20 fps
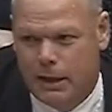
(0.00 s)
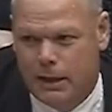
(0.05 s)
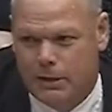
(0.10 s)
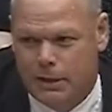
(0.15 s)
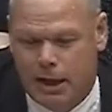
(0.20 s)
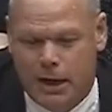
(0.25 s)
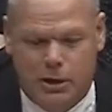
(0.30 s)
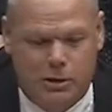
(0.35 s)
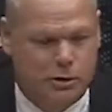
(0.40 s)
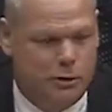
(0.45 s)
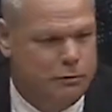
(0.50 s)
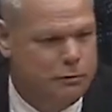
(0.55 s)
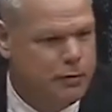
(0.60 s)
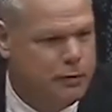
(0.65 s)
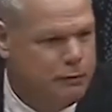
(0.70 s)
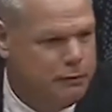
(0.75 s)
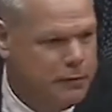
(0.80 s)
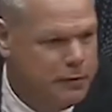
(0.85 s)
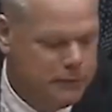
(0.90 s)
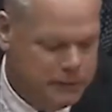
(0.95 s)
At the age of
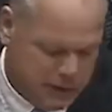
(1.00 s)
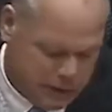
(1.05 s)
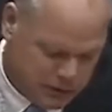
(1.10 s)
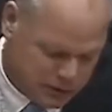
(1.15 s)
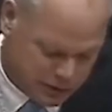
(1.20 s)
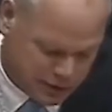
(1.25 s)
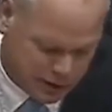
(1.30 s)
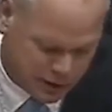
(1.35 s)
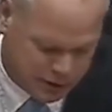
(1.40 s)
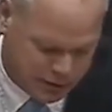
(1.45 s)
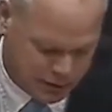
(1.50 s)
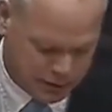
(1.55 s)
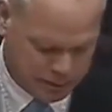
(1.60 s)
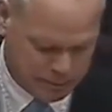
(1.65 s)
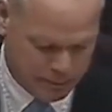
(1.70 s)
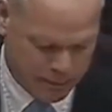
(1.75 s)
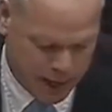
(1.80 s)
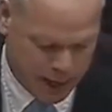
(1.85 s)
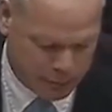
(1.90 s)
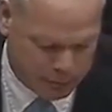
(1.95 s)

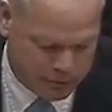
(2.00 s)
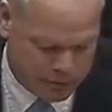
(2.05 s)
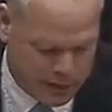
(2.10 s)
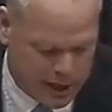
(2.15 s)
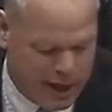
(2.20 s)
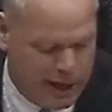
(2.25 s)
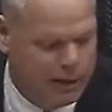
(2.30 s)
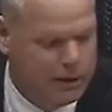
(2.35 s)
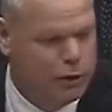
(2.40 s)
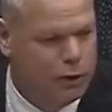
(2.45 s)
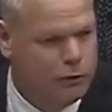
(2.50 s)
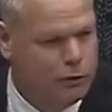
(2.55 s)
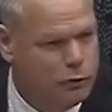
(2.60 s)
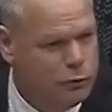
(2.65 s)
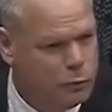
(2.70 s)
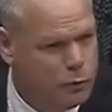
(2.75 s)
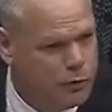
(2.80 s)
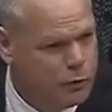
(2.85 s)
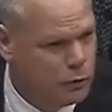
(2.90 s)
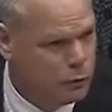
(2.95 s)
56, I was
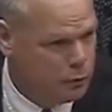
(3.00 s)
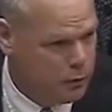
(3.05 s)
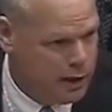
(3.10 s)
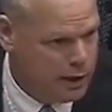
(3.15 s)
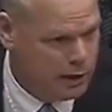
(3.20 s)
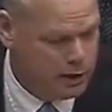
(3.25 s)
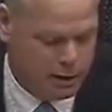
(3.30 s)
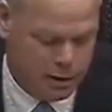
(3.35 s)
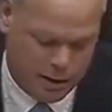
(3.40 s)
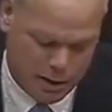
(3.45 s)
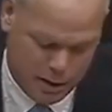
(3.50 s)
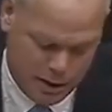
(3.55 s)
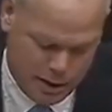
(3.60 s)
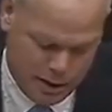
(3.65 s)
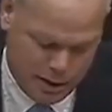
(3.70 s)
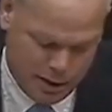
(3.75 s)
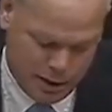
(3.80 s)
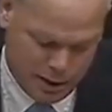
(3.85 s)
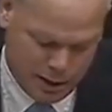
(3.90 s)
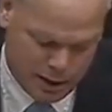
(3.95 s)
diagnosed with a rare
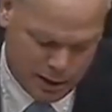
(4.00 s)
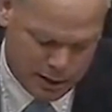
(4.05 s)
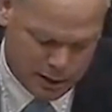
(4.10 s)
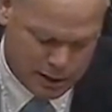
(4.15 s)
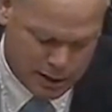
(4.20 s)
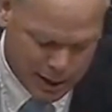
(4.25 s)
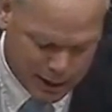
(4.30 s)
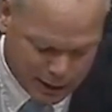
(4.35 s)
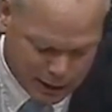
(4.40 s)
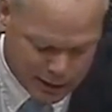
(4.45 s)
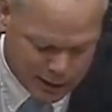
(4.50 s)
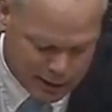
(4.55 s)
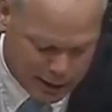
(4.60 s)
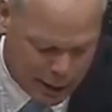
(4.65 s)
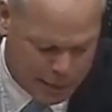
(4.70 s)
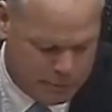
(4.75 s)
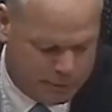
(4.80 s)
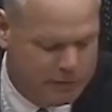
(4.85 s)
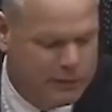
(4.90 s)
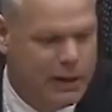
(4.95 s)
and deadly
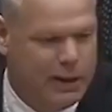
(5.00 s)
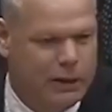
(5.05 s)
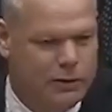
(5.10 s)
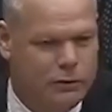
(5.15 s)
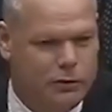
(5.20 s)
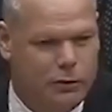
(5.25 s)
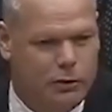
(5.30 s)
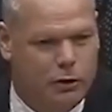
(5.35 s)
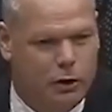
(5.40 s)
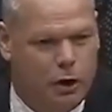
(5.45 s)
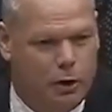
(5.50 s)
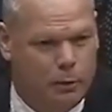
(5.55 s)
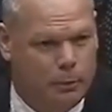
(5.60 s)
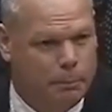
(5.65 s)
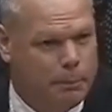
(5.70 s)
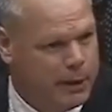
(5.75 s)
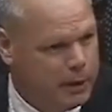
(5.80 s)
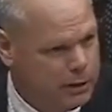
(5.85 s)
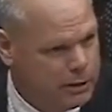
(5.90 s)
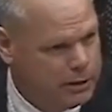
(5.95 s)
type of cancer
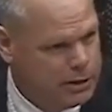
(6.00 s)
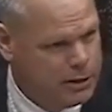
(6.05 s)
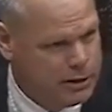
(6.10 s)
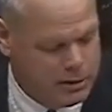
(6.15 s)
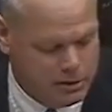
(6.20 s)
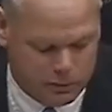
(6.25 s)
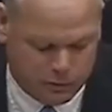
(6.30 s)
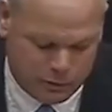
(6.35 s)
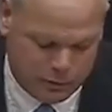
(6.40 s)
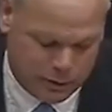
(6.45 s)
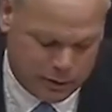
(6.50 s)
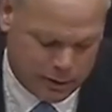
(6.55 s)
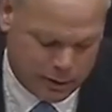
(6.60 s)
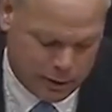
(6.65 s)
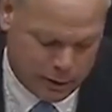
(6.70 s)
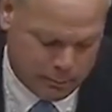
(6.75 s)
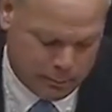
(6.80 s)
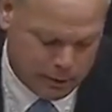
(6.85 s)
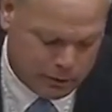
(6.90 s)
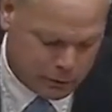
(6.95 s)
called peritoneal
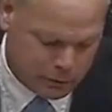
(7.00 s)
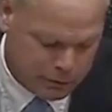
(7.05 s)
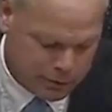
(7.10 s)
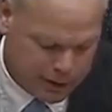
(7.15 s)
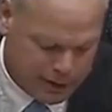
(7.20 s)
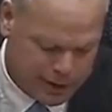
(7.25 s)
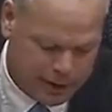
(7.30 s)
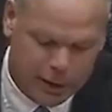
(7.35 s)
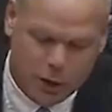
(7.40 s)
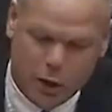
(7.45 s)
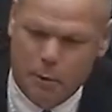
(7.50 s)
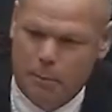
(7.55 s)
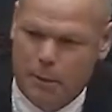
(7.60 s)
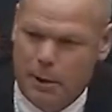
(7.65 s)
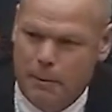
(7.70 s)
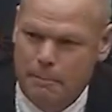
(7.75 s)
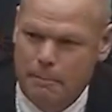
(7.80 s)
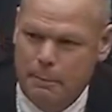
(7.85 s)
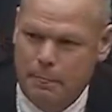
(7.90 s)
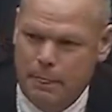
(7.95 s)

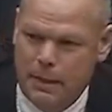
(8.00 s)
mesothelioma.